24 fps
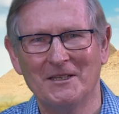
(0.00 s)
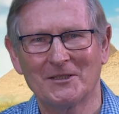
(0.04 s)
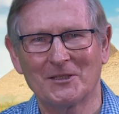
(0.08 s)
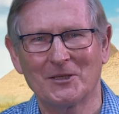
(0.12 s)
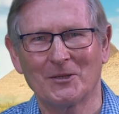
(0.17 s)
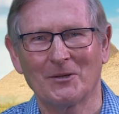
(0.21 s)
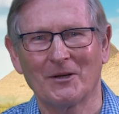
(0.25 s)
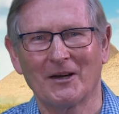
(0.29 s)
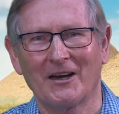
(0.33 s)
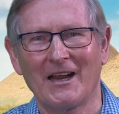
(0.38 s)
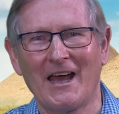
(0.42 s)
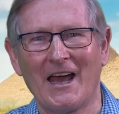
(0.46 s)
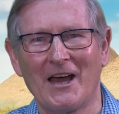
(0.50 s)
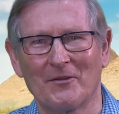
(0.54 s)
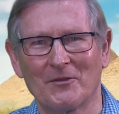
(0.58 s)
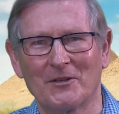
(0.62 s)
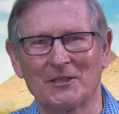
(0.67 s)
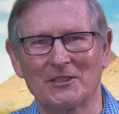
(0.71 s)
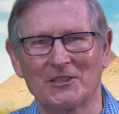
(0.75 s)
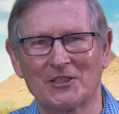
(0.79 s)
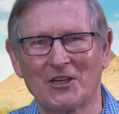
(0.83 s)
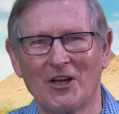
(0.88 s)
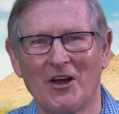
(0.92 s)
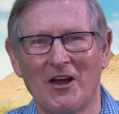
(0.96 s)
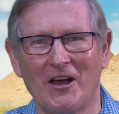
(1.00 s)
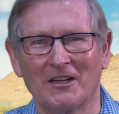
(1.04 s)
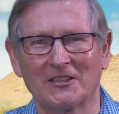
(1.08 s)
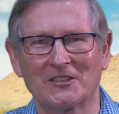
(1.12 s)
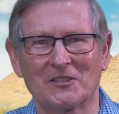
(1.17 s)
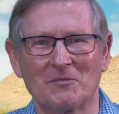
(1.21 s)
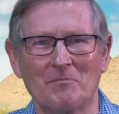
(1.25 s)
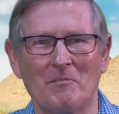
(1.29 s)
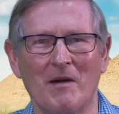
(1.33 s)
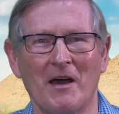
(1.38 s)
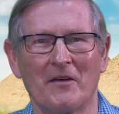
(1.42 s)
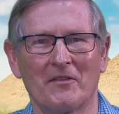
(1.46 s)
to allow the
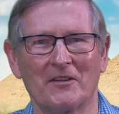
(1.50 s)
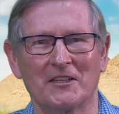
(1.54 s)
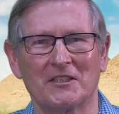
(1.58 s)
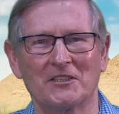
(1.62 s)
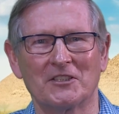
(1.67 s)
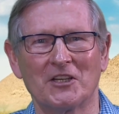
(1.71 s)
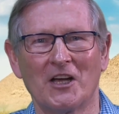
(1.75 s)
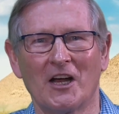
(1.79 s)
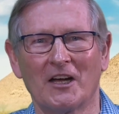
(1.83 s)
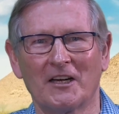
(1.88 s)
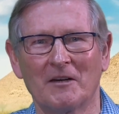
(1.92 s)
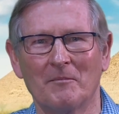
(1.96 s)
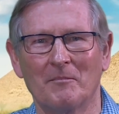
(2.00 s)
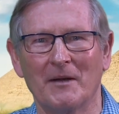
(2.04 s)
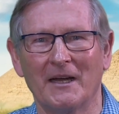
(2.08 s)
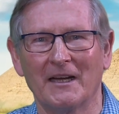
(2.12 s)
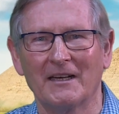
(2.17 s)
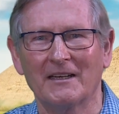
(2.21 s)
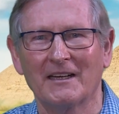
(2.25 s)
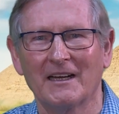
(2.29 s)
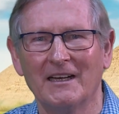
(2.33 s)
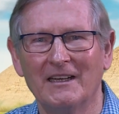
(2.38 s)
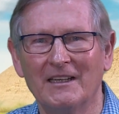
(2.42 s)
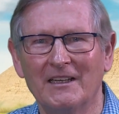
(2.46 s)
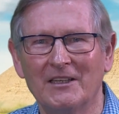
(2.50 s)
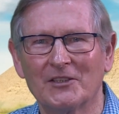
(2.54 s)
child's mother, Jochebed,